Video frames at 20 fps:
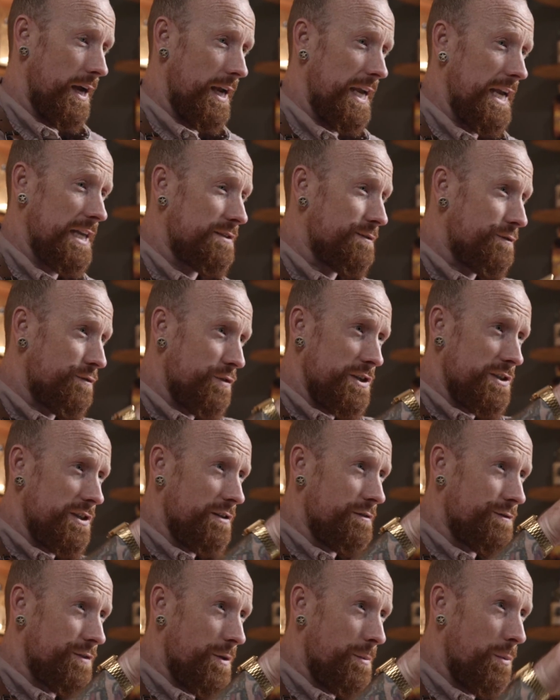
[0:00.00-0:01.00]
it's
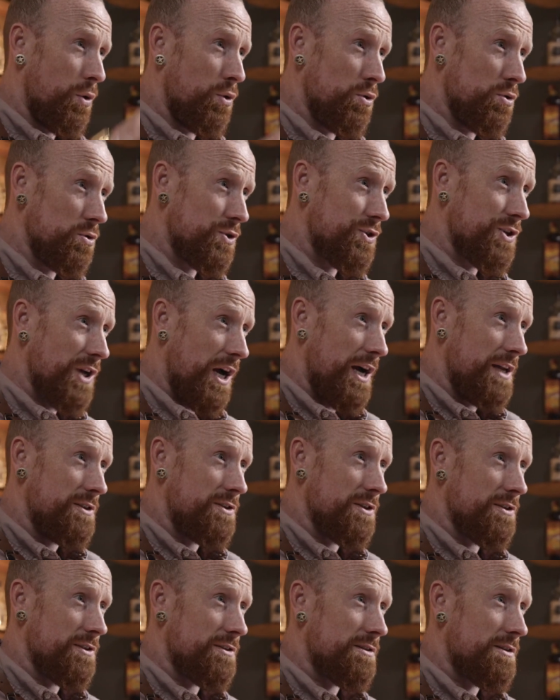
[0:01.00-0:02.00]
freezing from all
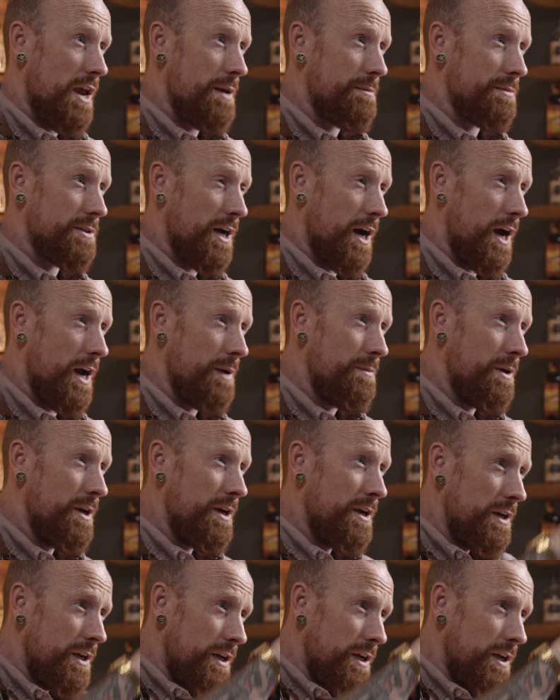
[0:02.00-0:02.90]
sides at the same time,